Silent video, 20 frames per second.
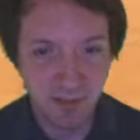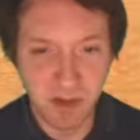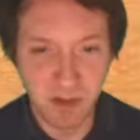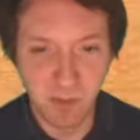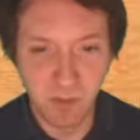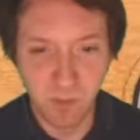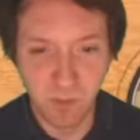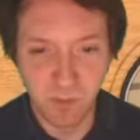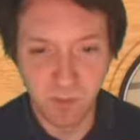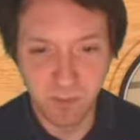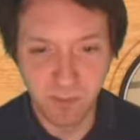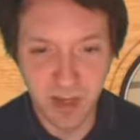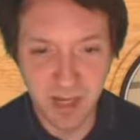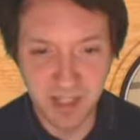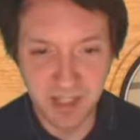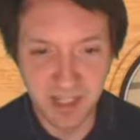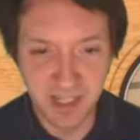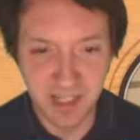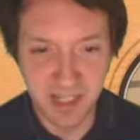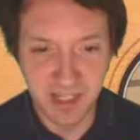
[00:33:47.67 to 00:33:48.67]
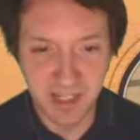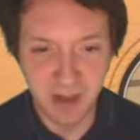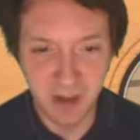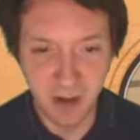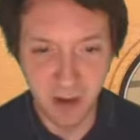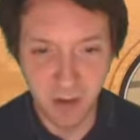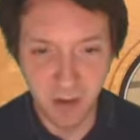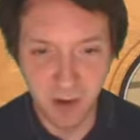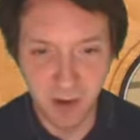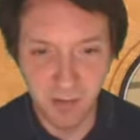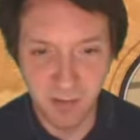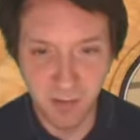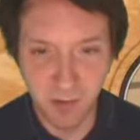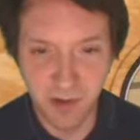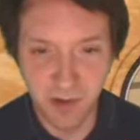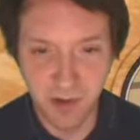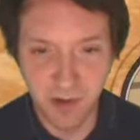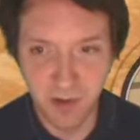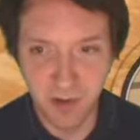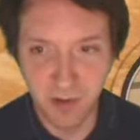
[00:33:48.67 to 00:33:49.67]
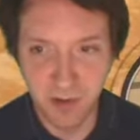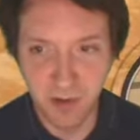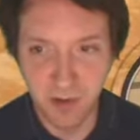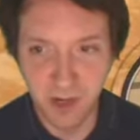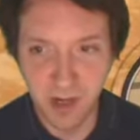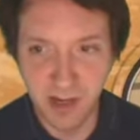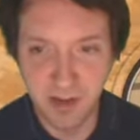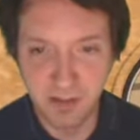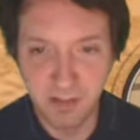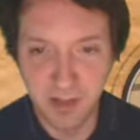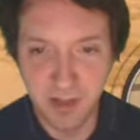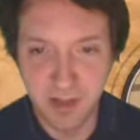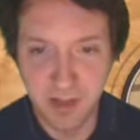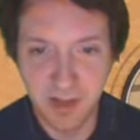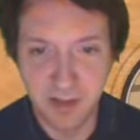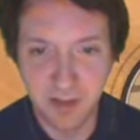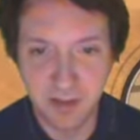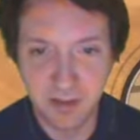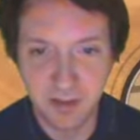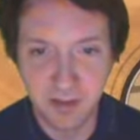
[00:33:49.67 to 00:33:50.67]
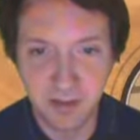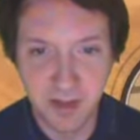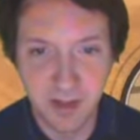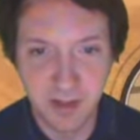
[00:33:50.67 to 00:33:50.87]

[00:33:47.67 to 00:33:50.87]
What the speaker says: been taking note of whether I've been